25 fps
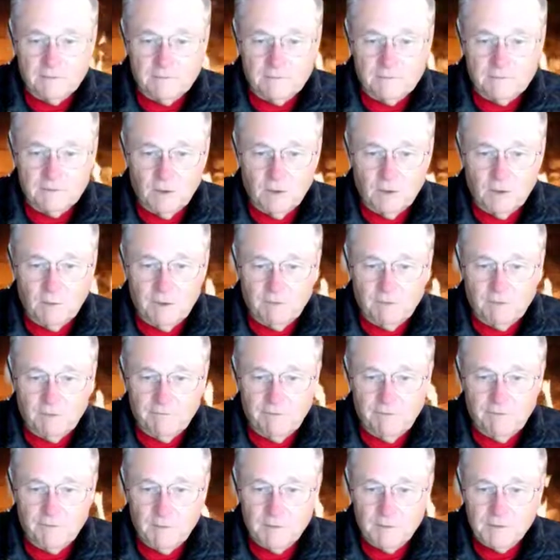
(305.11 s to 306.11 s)
So we got
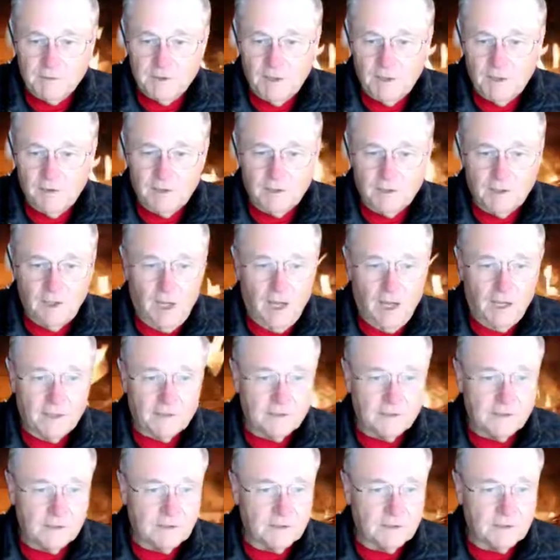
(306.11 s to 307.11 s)
50% of the
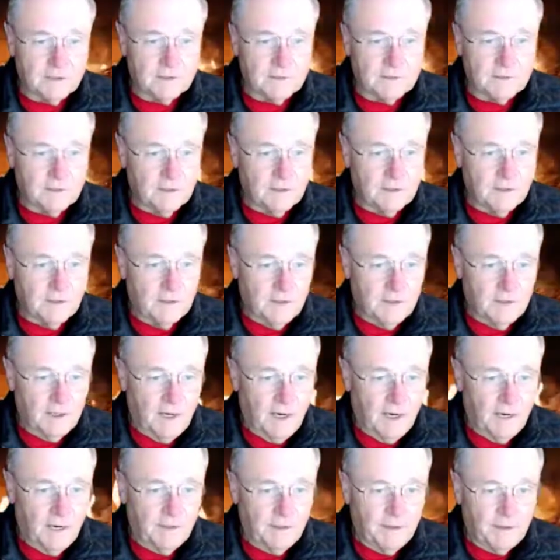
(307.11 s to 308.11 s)
dots,
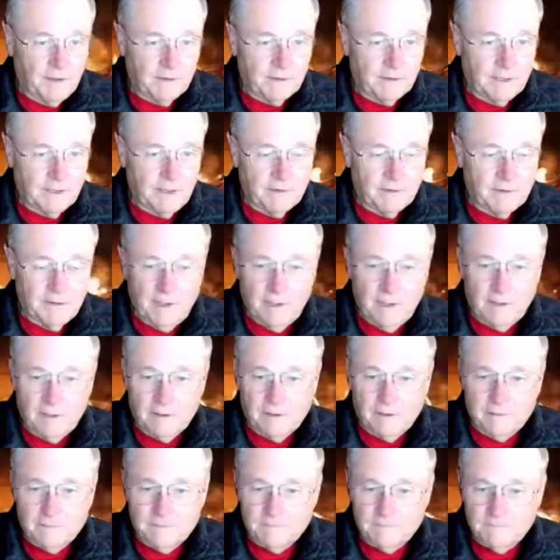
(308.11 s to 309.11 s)
I think, are down here.
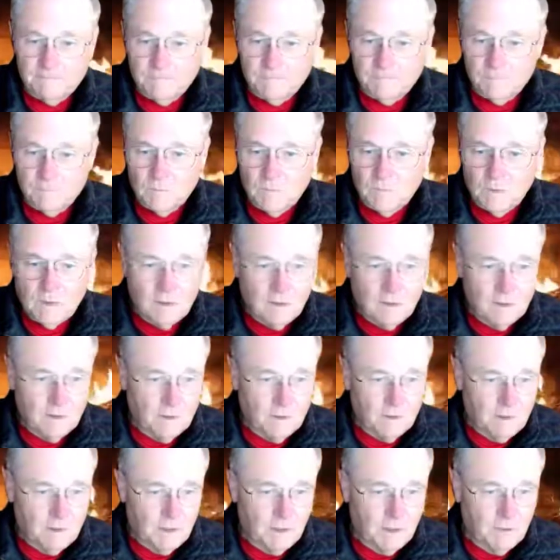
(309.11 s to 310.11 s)

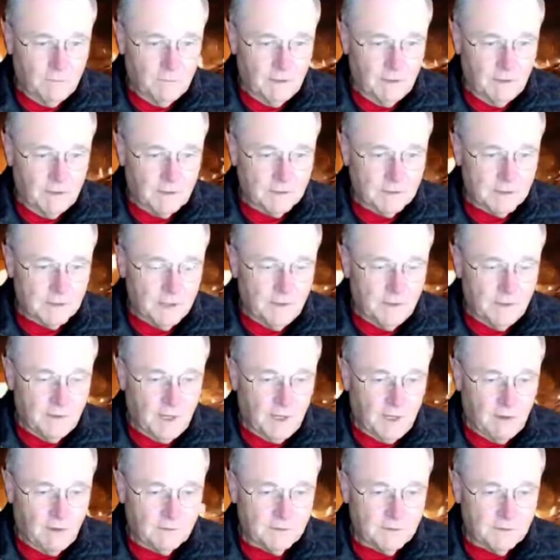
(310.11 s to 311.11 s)
And we can see
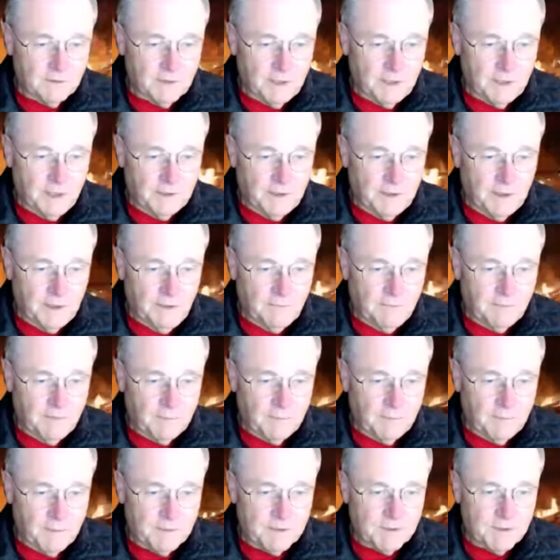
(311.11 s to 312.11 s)
that also down here,
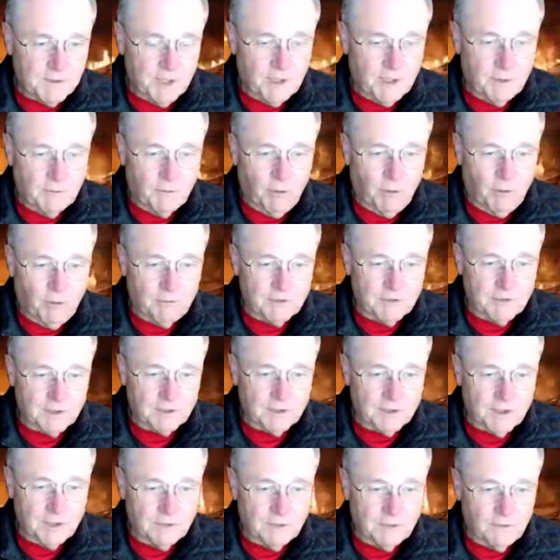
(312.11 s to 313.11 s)
50% are both
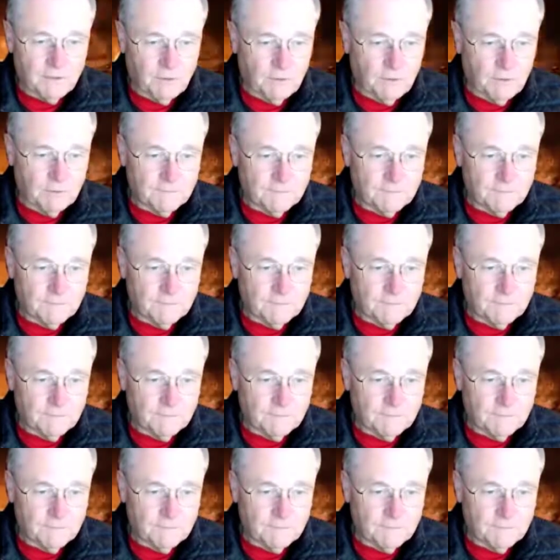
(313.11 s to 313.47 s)
successful.